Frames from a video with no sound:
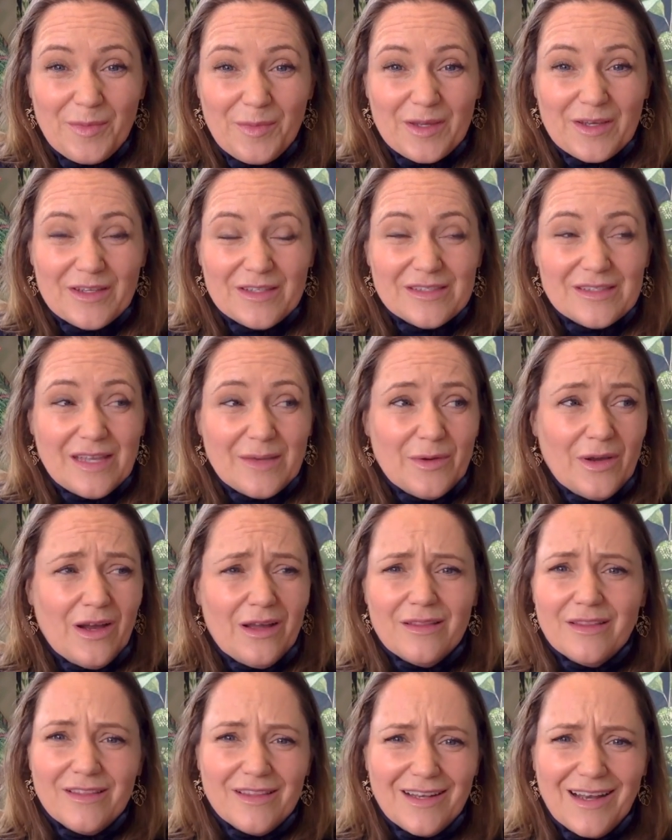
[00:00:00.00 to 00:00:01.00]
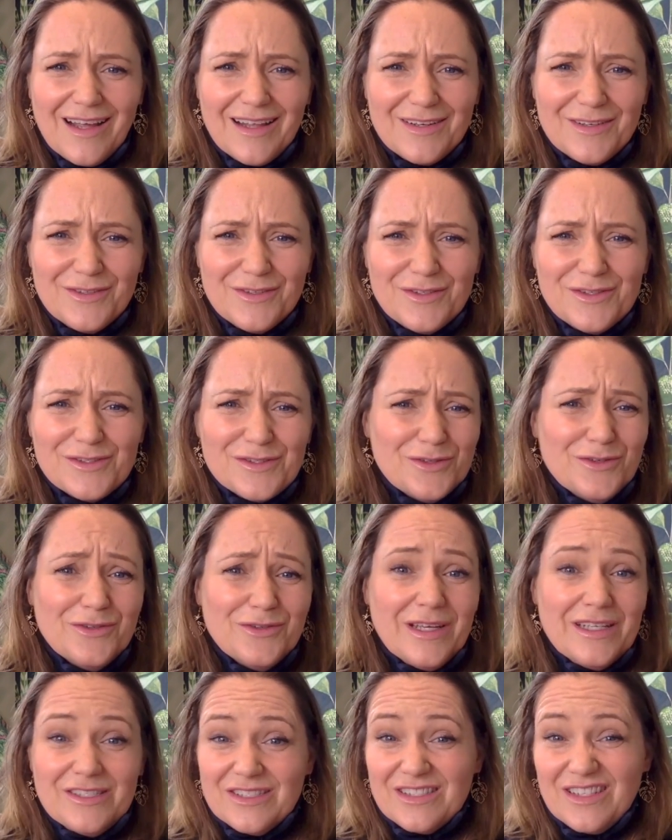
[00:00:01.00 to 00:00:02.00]
because they were either the landlord or
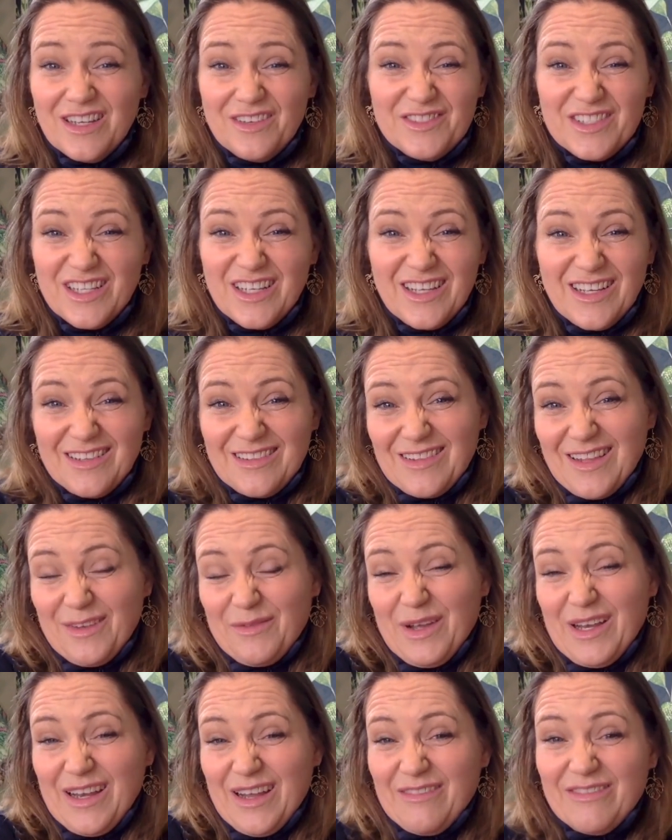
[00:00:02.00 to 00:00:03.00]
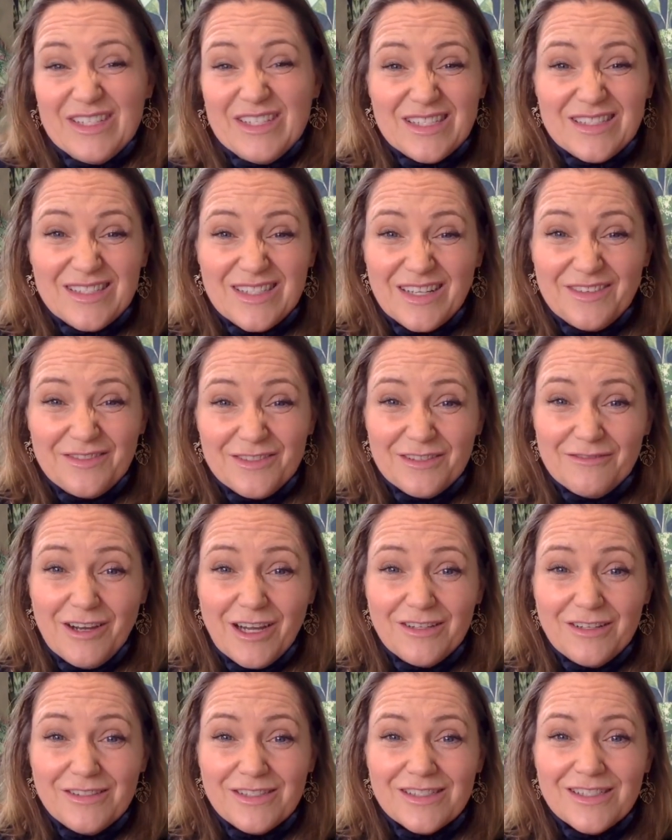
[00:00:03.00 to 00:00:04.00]
they just loved it and they went every Sunday for a
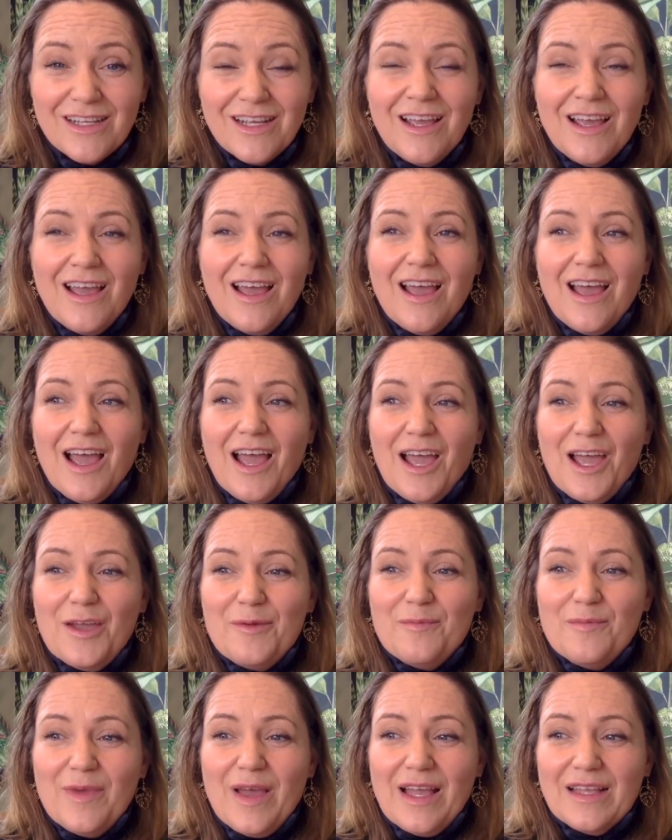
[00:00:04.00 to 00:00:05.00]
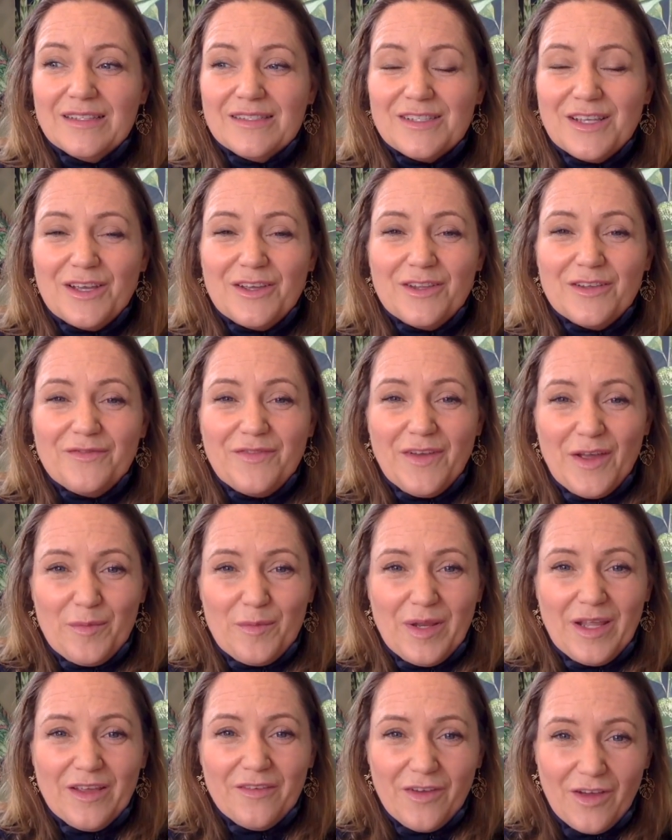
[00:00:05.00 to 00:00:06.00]
roast. And so the
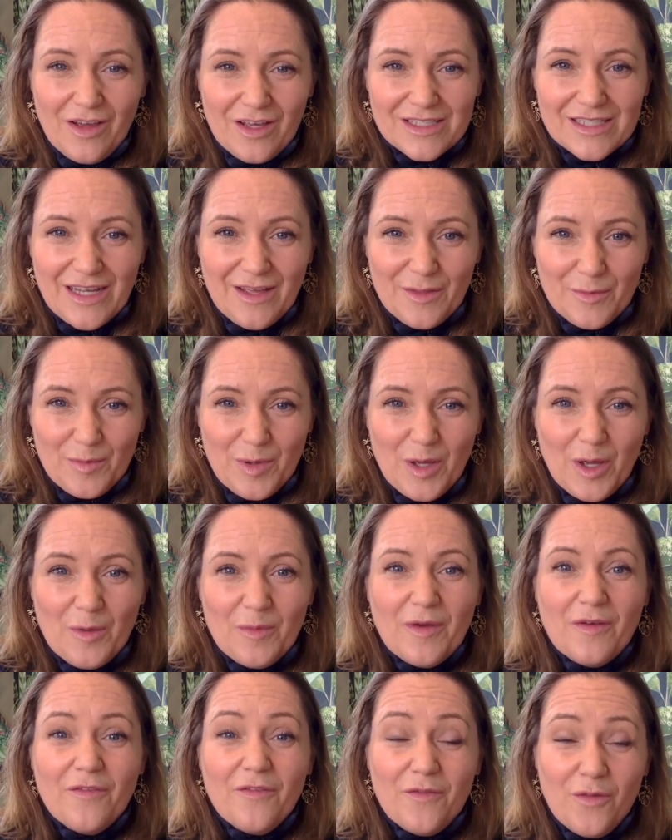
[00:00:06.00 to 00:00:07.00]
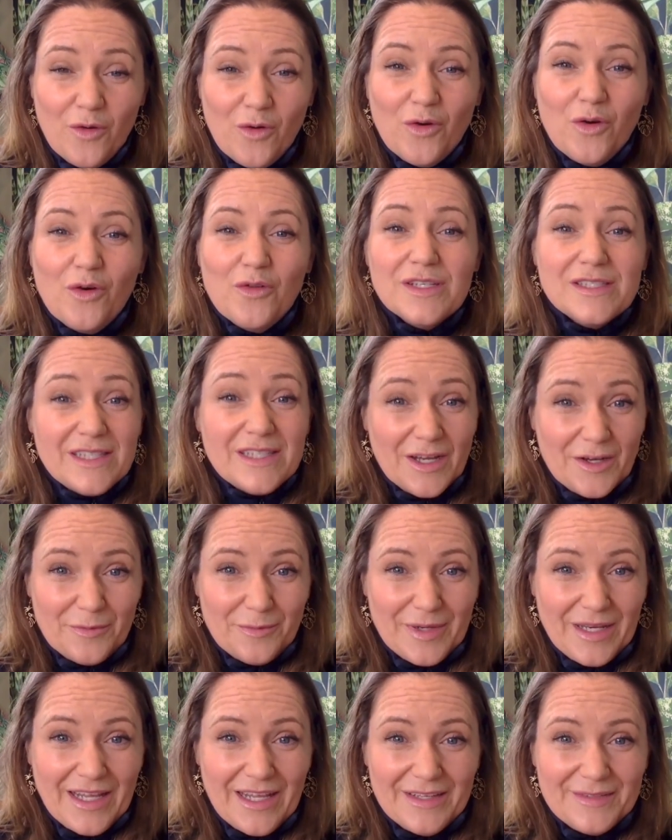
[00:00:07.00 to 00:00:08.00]
family have hired out the pub for the
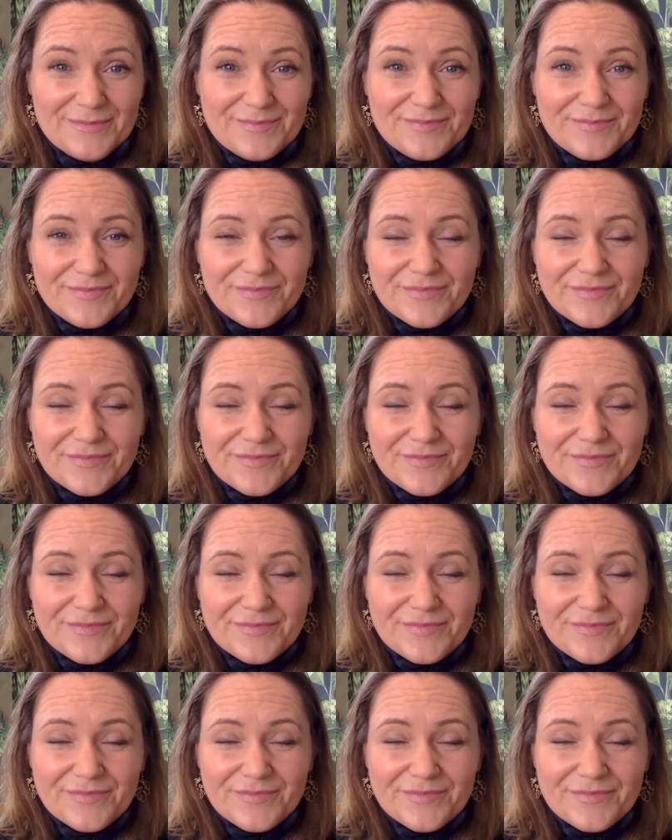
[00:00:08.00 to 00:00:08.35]
ceremony.